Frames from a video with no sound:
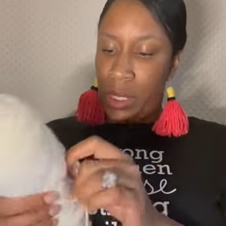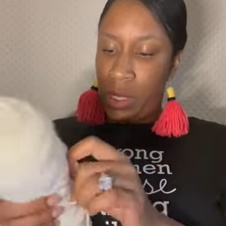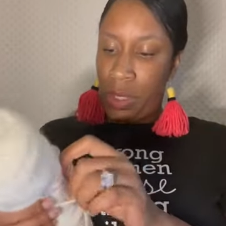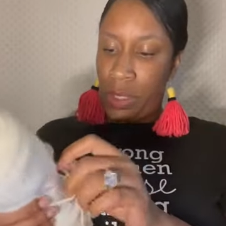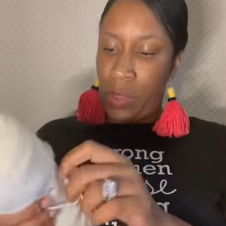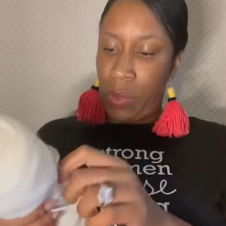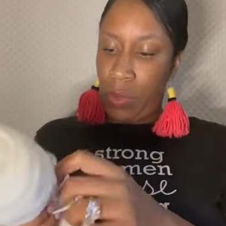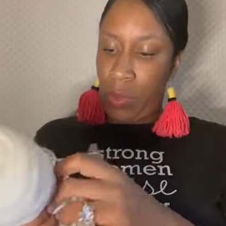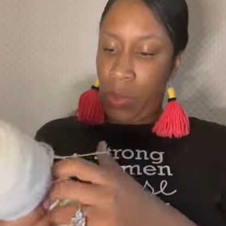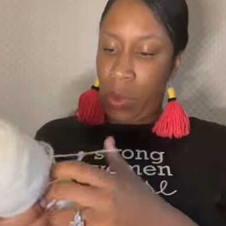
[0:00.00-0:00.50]

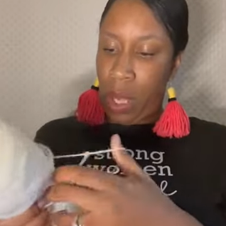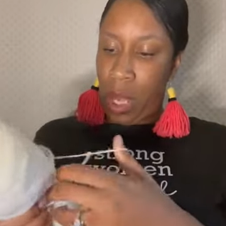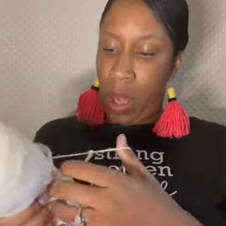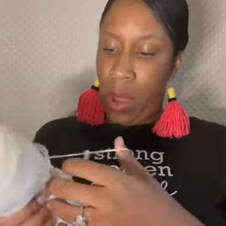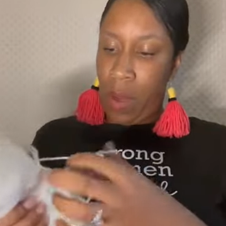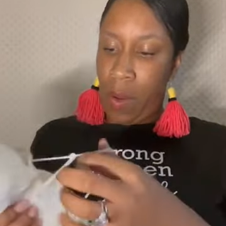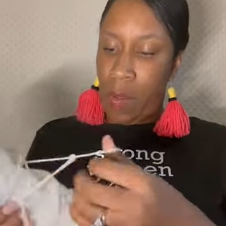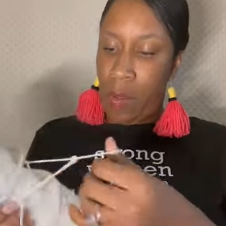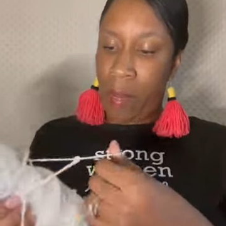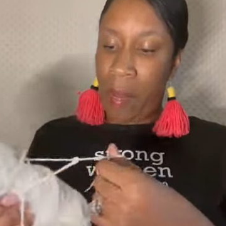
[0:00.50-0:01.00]

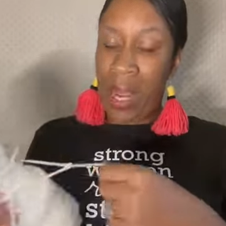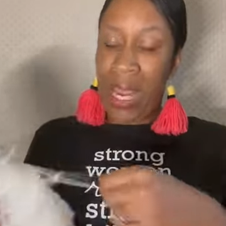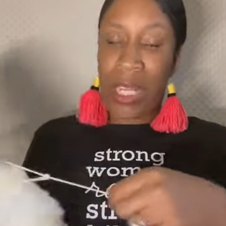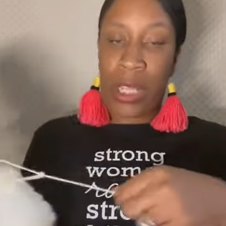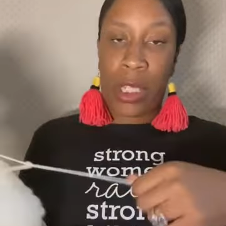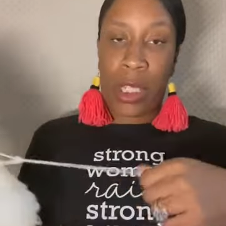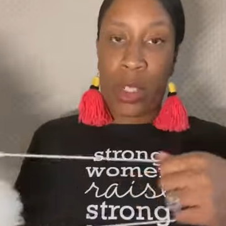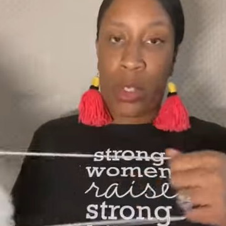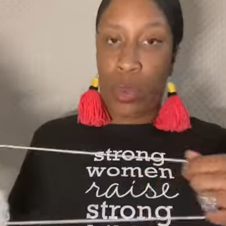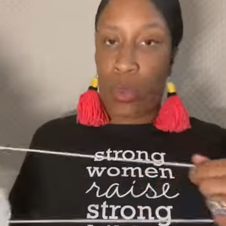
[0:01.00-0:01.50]
to make
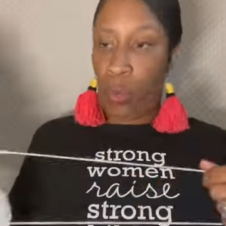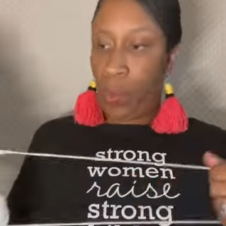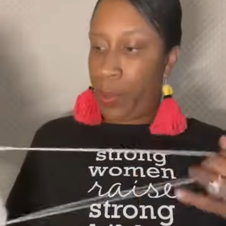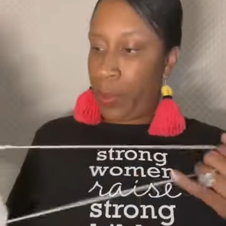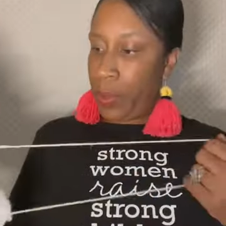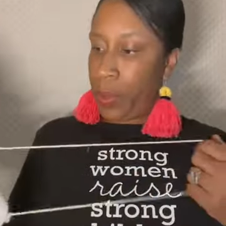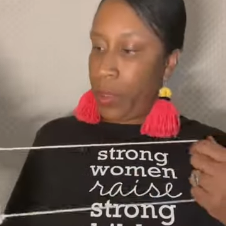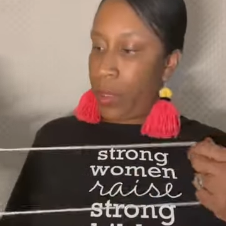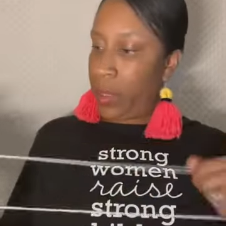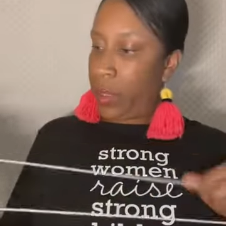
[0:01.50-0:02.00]
the loop.
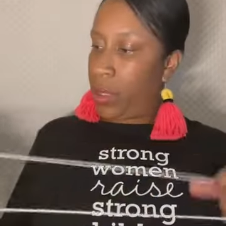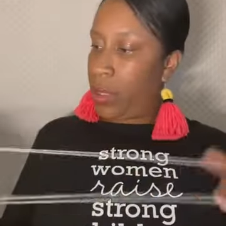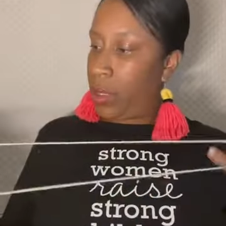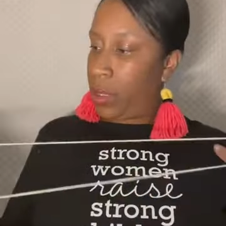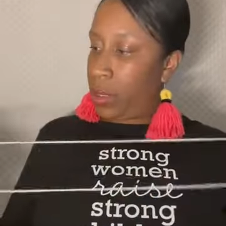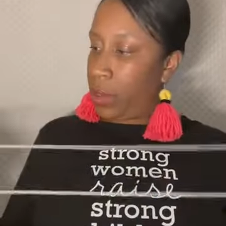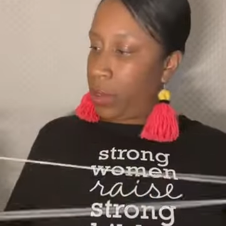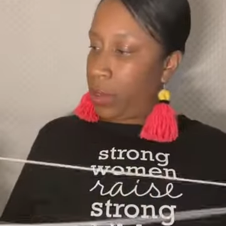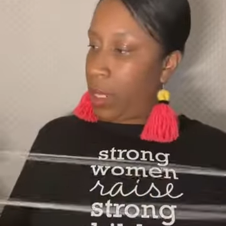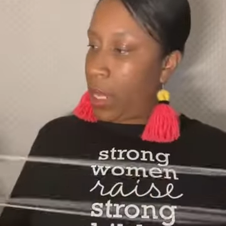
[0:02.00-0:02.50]

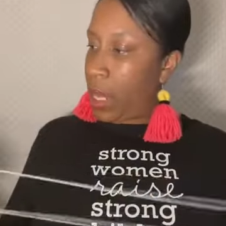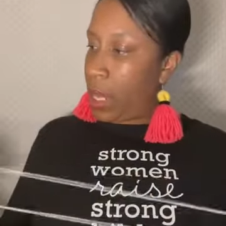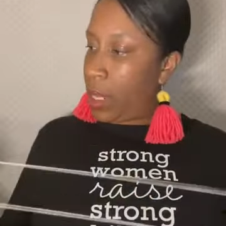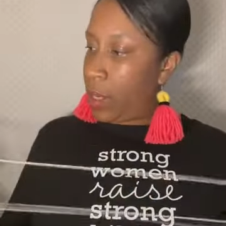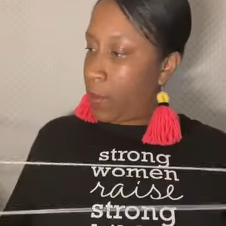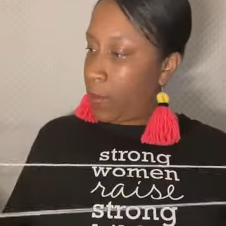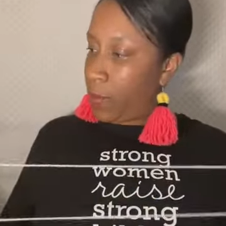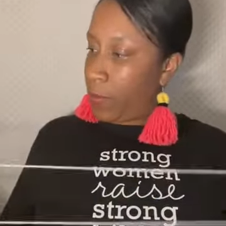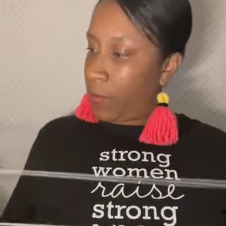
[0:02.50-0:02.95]
Okay.